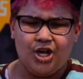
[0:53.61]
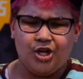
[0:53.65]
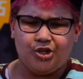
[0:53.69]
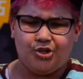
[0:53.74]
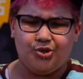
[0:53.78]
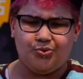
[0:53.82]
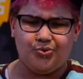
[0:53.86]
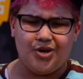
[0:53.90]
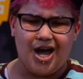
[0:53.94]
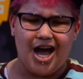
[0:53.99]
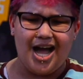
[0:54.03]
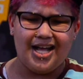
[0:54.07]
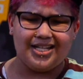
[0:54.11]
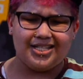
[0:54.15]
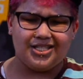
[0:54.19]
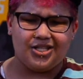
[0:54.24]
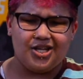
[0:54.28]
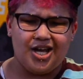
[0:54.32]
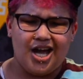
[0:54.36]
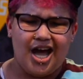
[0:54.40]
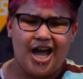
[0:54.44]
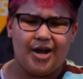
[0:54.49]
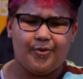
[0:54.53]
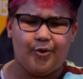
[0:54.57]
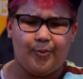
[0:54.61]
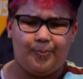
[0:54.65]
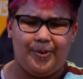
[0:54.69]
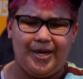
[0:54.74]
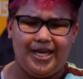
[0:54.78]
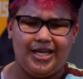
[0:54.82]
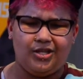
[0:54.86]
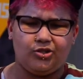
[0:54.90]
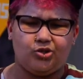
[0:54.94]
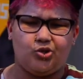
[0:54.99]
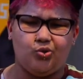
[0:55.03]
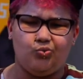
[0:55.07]
Do not, I
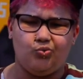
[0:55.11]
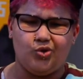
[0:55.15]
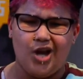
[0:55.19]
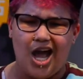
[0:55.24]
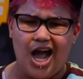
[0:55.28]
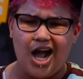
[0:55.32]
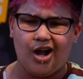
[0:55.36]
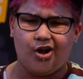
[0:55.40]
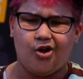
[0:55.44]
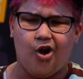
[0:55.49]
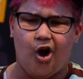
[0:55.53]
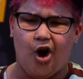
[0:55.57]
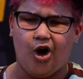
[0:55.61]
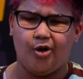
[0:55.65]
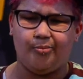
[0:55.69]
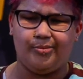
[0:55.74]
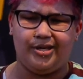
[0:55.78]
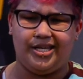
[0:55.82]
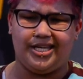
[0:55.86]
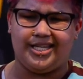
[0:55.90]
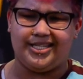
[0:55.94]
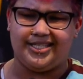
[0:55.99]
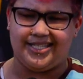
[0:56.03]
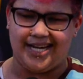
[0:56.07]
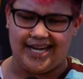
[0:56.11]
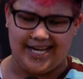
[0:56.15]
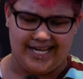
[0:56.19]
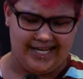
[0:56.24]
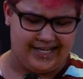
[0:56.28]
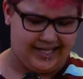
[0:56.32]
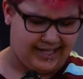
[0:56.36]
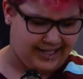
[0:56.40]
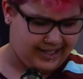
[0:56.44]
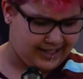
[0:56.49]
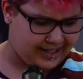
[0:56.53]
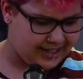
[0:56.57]
repeat, do not call me a
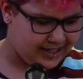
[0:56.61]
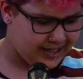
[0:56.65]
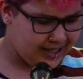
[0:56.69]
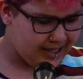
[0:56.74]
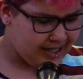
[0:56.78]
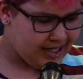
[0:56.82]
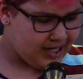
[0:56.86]
dyke.